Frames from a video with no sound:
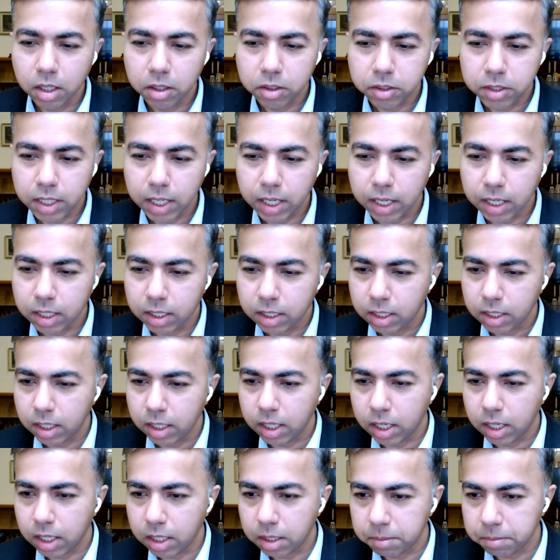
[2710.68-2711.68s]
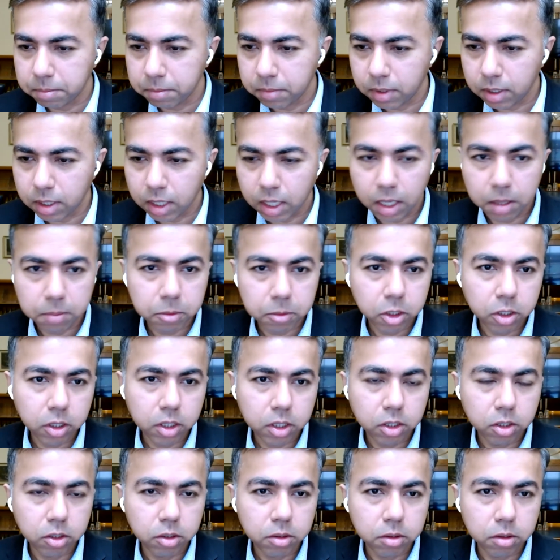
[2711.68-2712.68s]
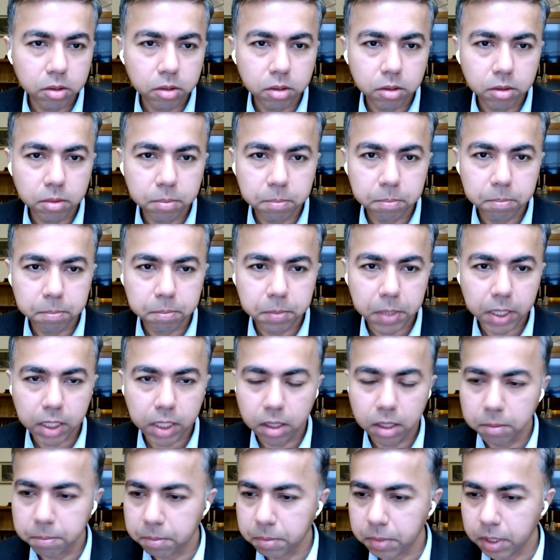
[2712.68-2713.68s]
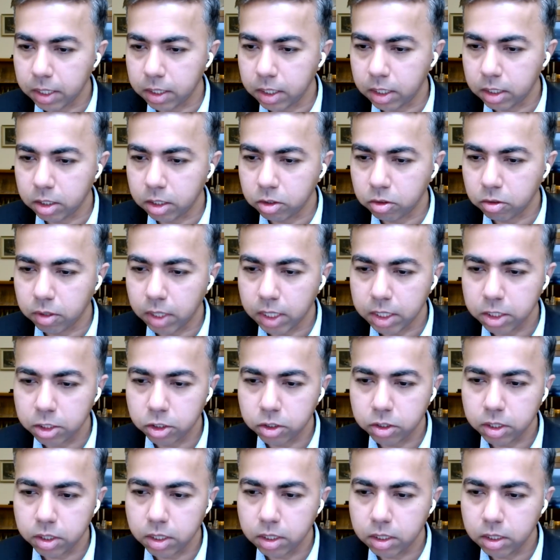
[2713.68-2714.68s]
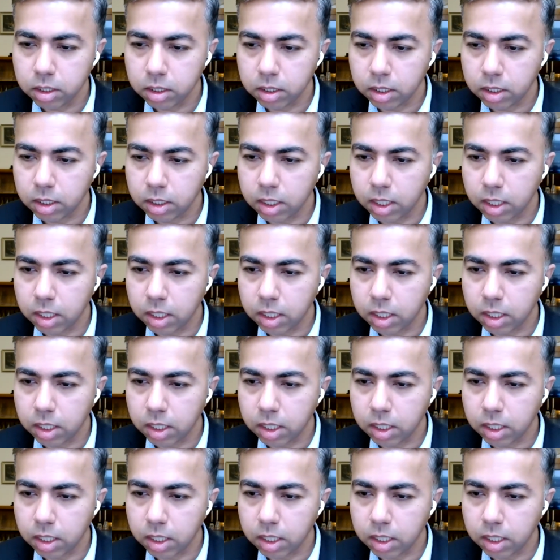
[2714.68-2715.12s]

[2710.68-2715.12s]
Okay, I'm going to pick up another question.